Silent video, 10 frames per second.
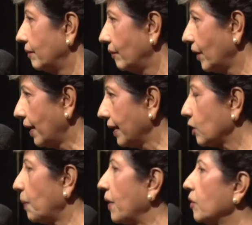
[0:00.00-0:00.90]
an
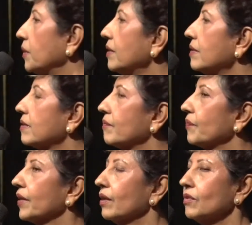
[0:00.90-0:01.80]
experiment
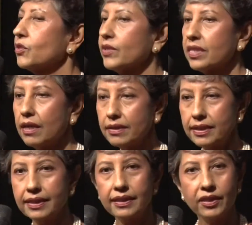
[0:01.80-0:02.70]
which was started
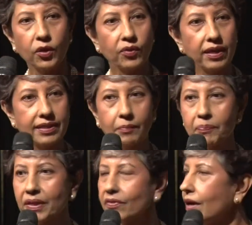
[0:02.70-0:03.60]
in the Deonar
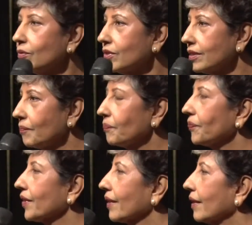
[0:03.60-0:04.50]
dumping ground
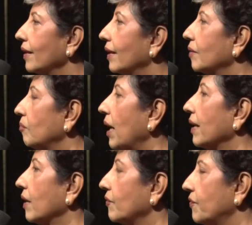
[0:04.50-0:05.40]
by
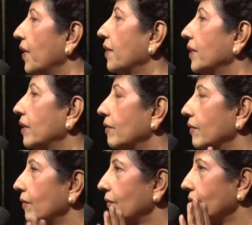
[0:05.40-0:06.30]
a very
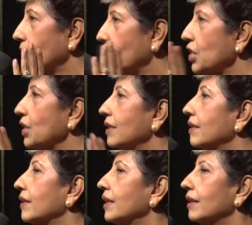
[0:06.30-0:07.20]

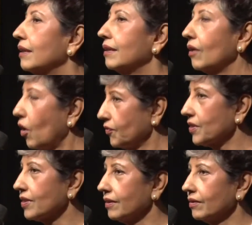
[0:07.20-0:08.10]
visionary
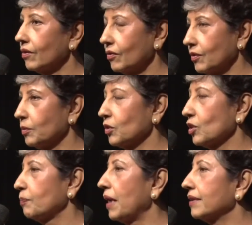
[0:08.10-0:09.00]
officer of the
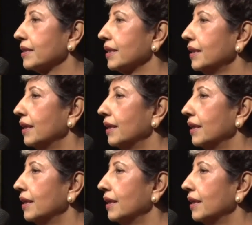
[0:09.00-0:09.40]
municipality